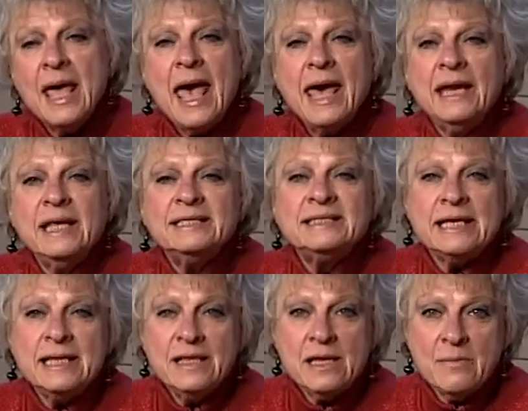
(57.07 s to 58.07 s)
and it's
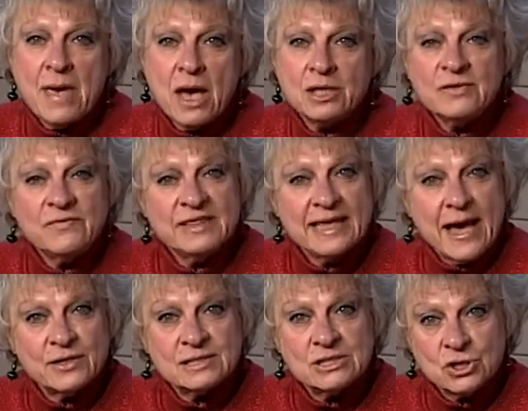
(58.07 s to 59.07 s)
in the amount of
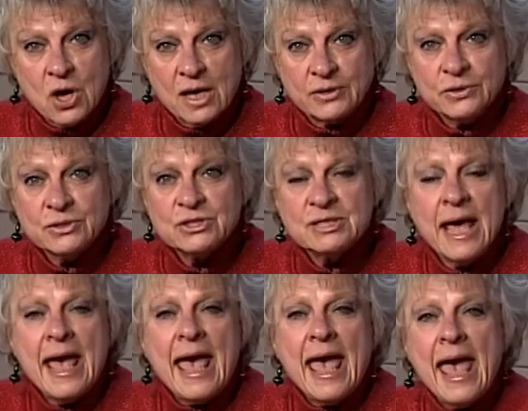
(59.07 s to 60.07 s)
$1,000.